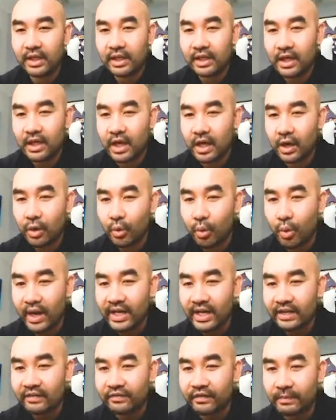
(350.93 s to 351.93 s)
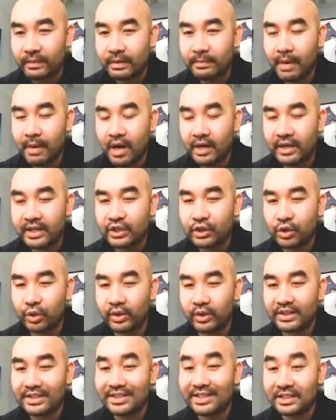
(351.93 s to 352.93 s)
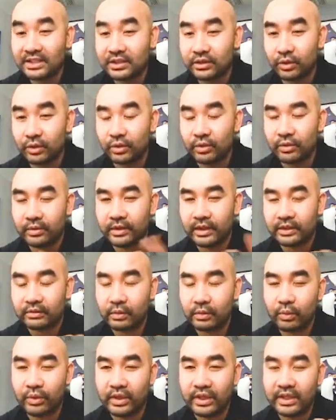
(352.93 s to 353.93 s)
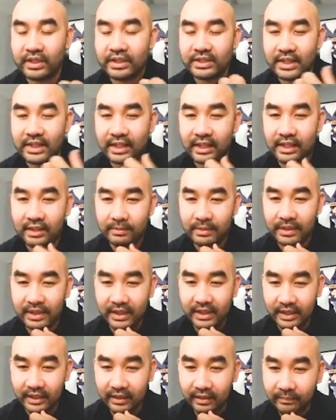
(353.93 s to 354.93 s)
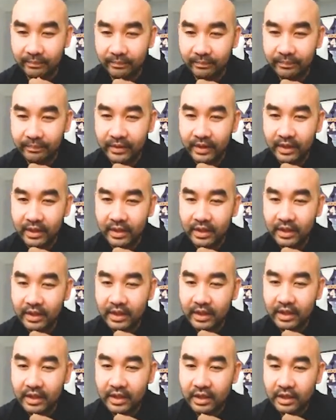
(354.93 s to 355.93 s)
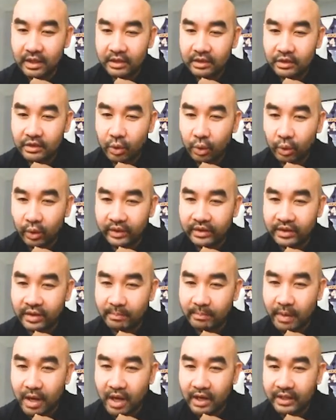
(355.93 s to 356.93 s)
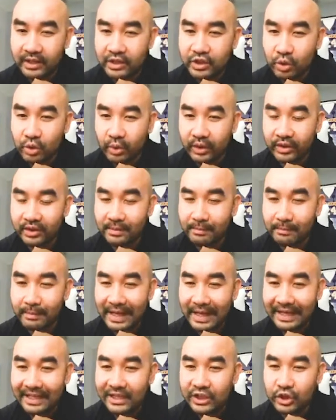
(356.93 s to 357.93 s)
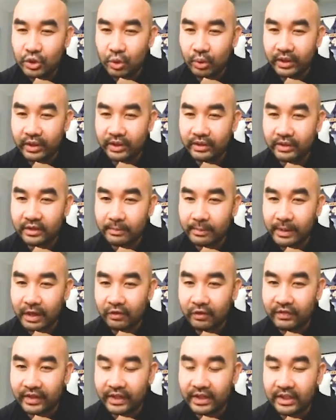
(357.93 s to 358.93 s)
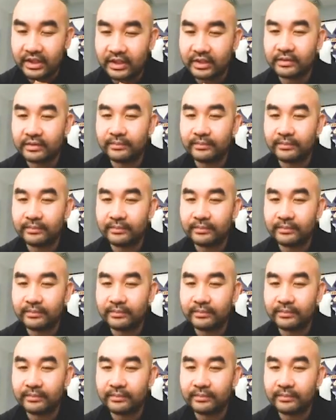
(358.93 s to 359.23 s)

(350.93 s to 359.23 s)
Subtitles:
Away from the body joint, distal. That's what we said in the beginning. Toward the body joint, the main joint, the pelvic here,